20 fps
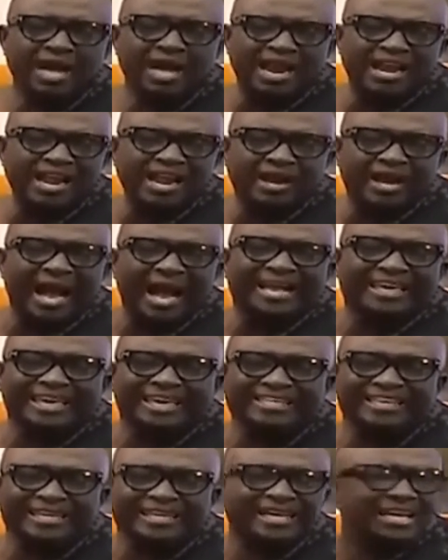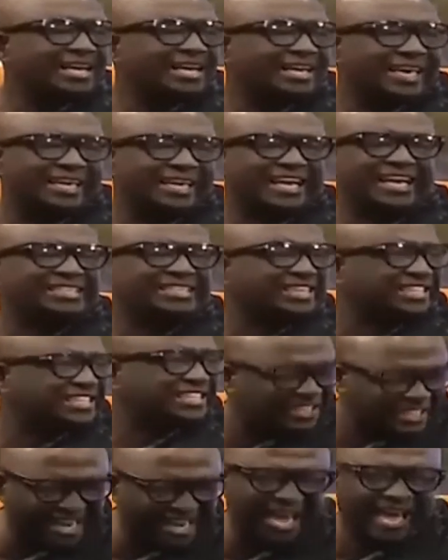And I can say
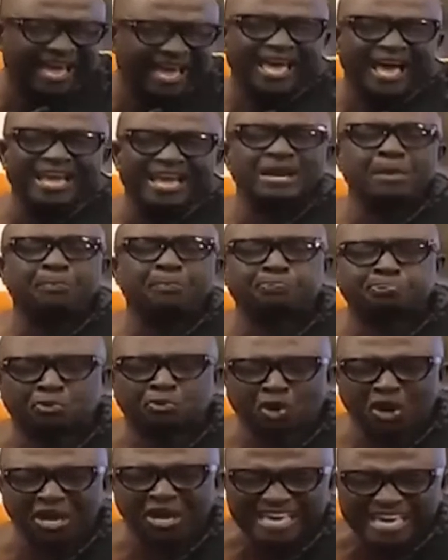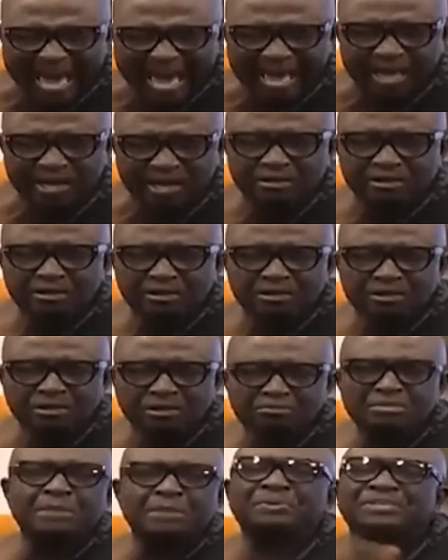share and prayer.
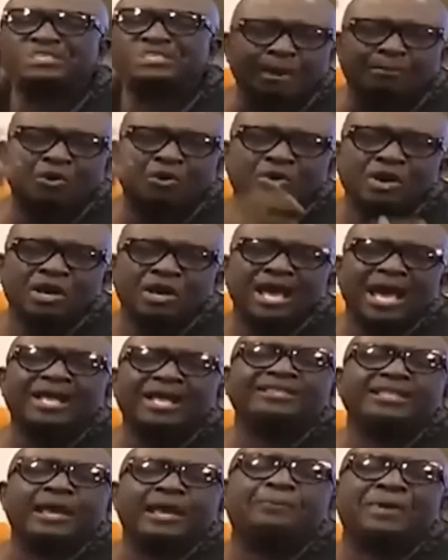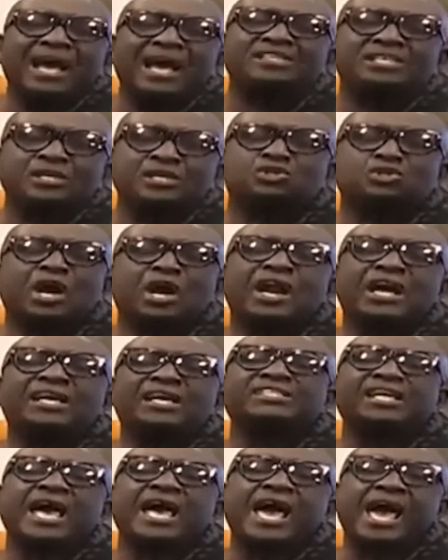Maybe some enterprise
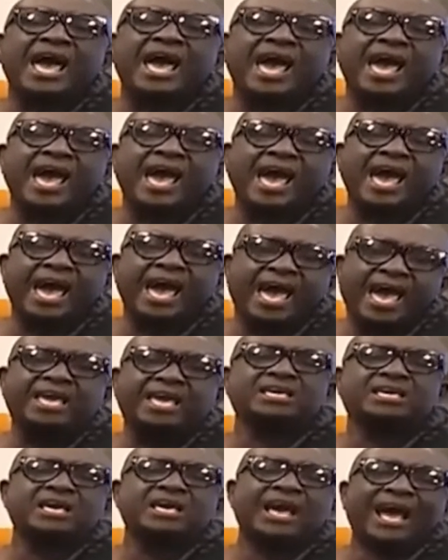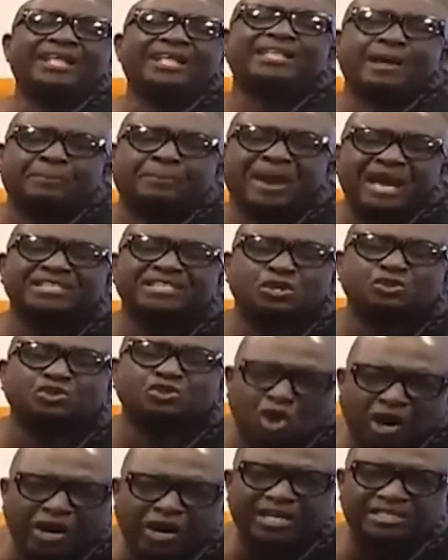insurance. Hey, enterprise
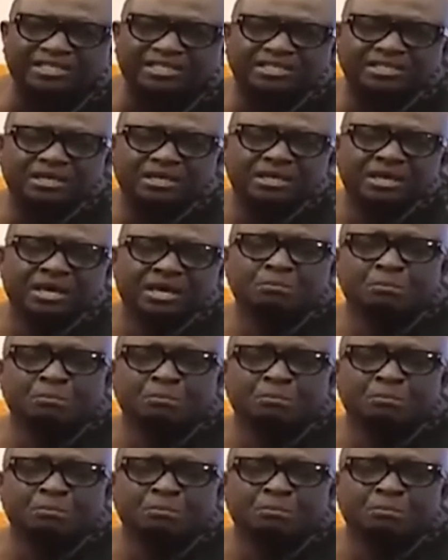insurance.